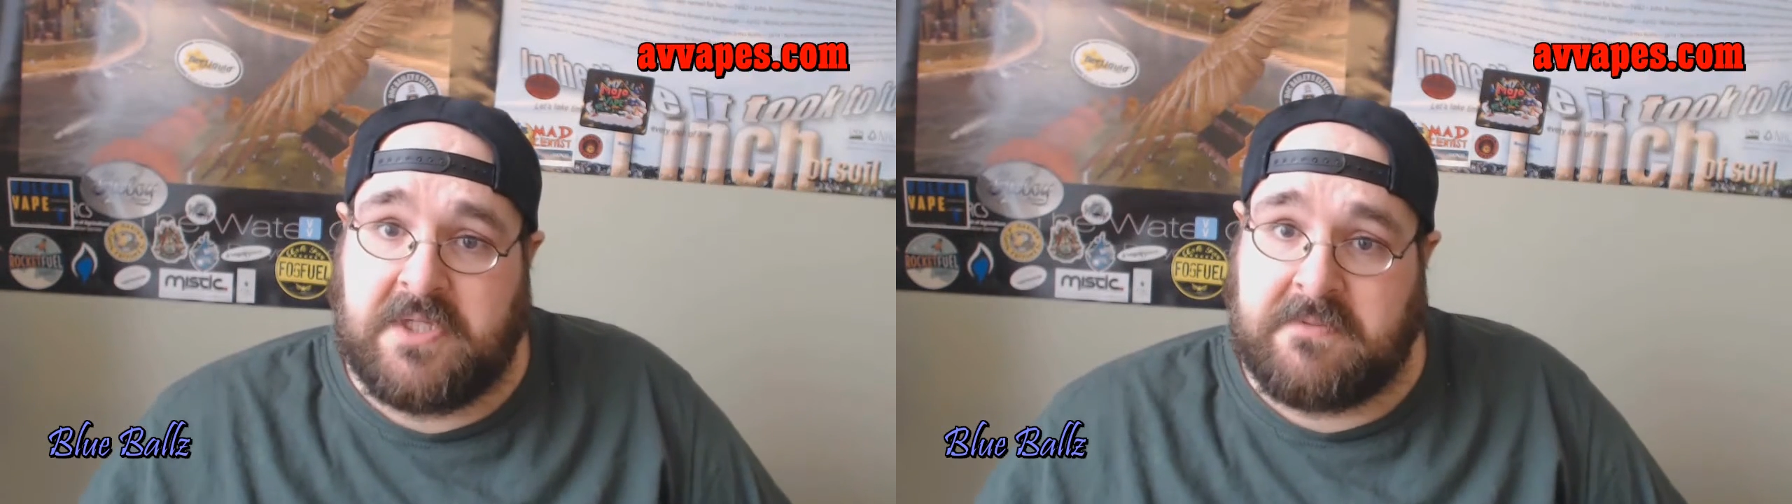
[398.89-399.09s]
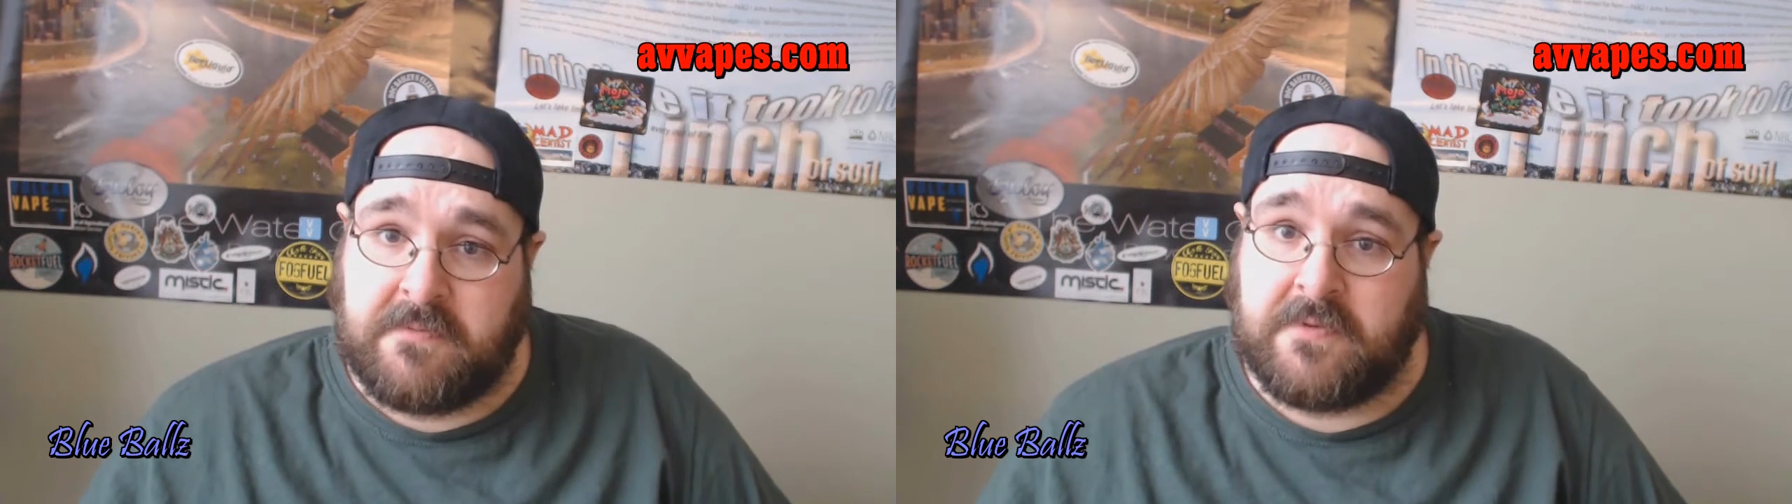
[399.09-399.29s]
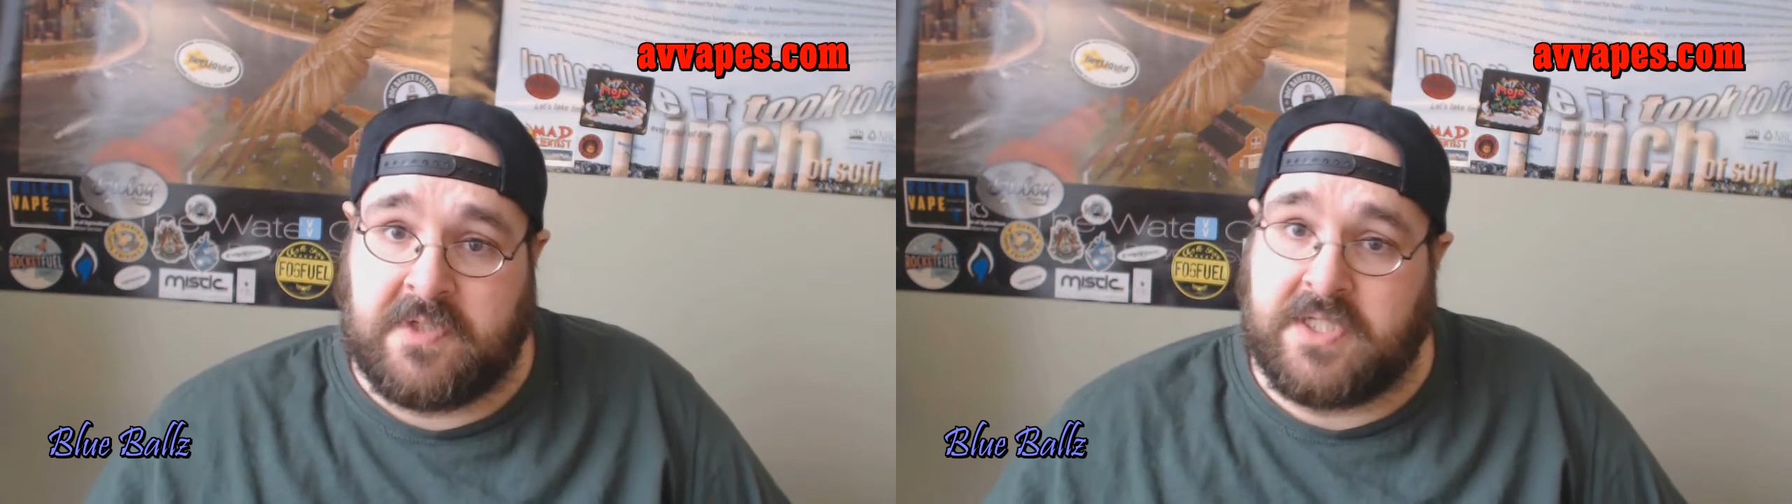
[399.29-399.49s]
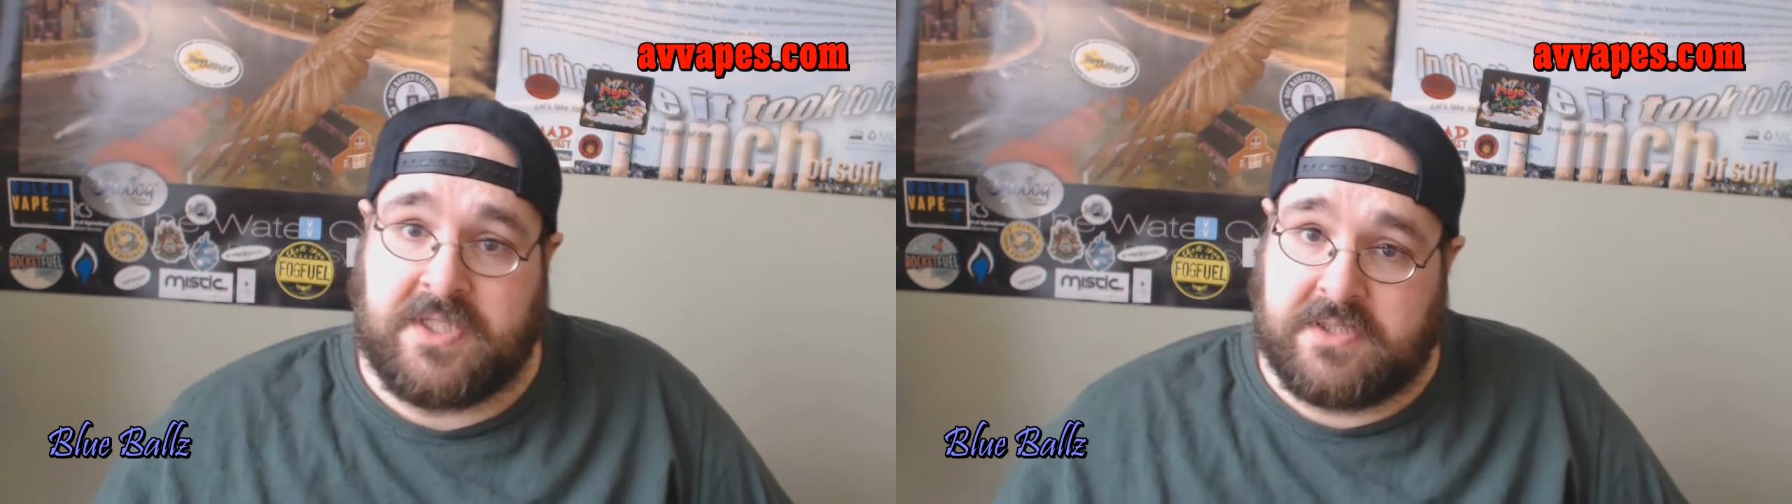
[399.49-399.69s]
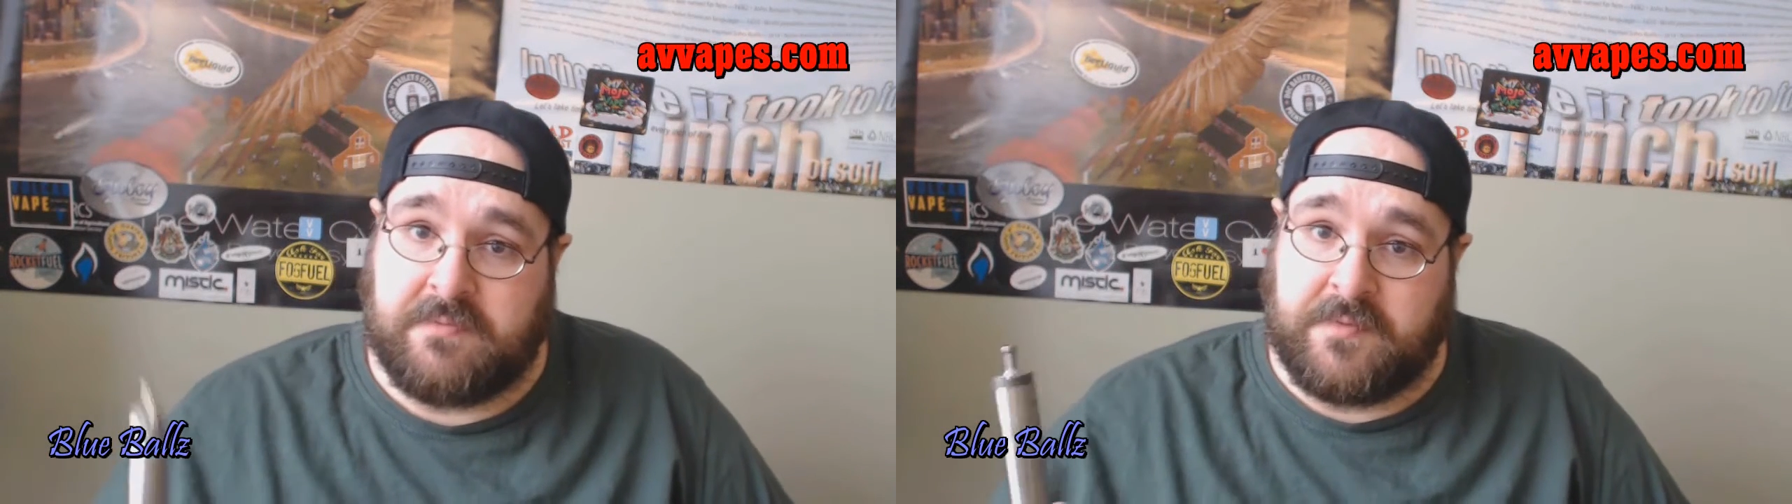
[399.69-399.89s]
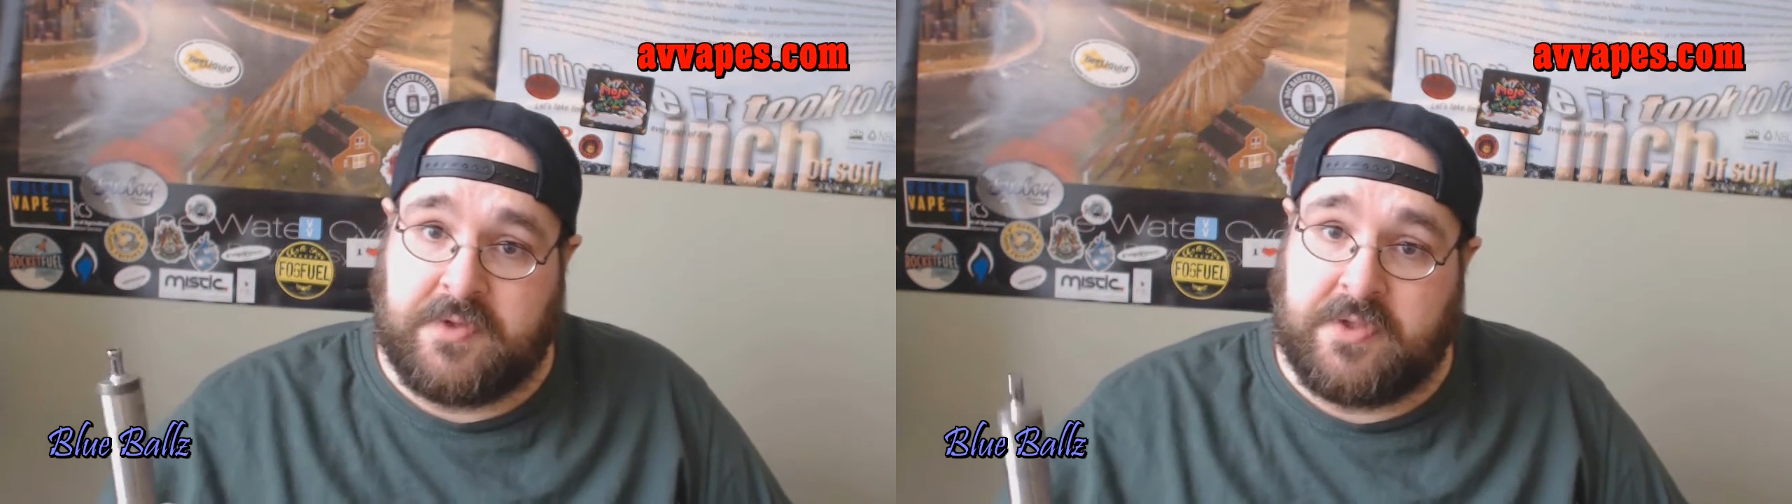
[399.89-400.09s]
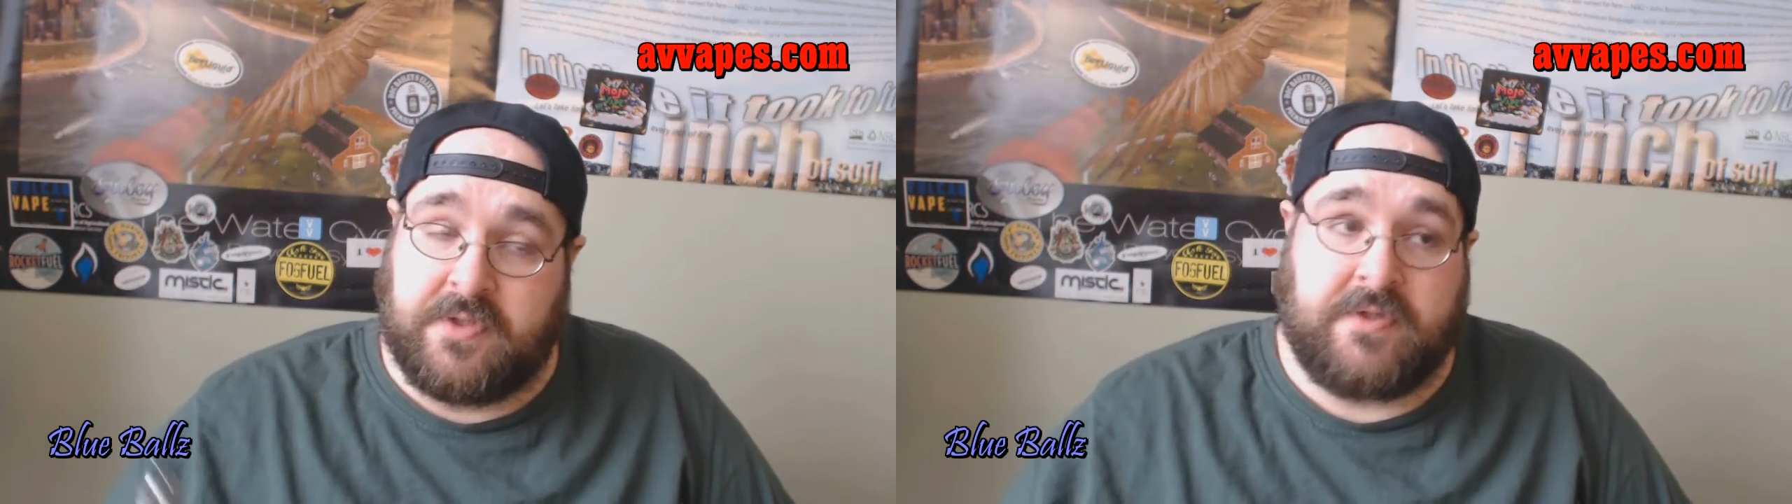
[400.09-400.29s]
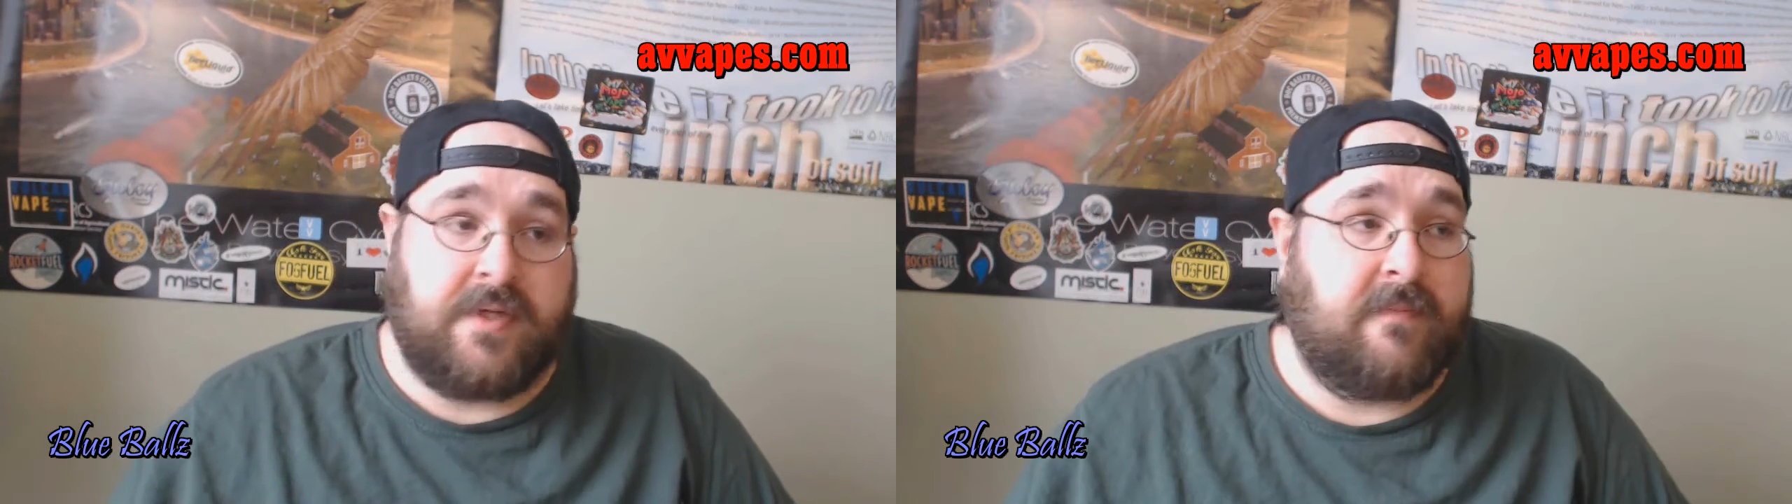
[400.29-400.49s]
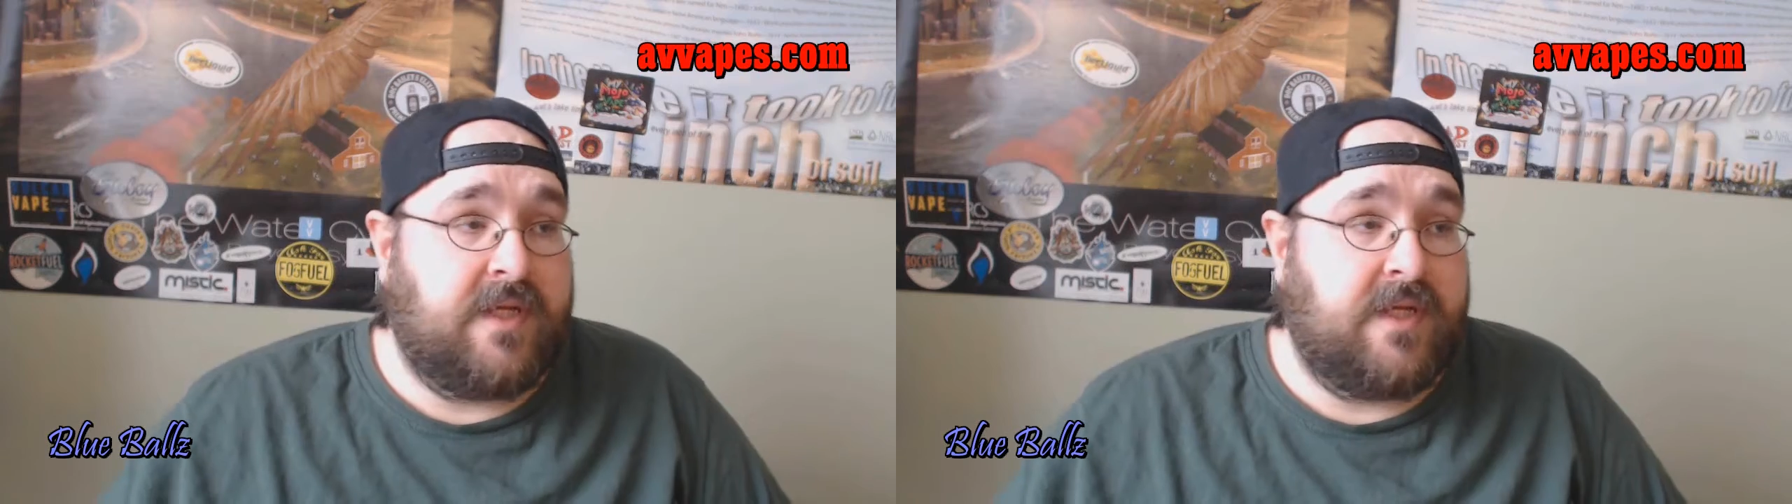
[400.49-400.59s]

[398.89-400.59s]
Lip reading: vape worthy. This one here.